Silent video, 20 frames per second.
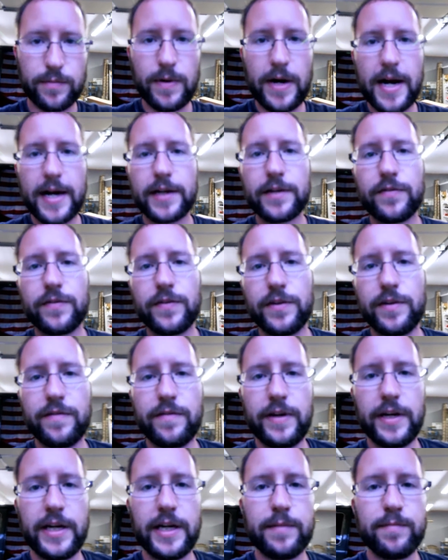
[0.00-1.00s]
rack for the
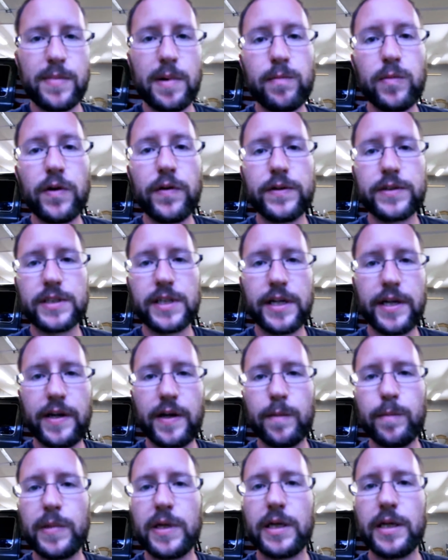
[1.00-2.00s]
van. My brother's going to
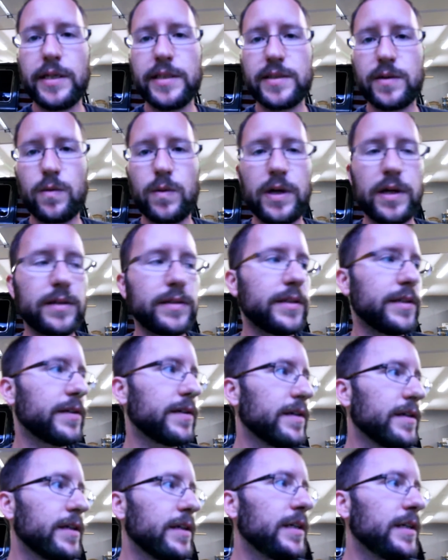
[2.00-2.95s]
help me. He's a welder.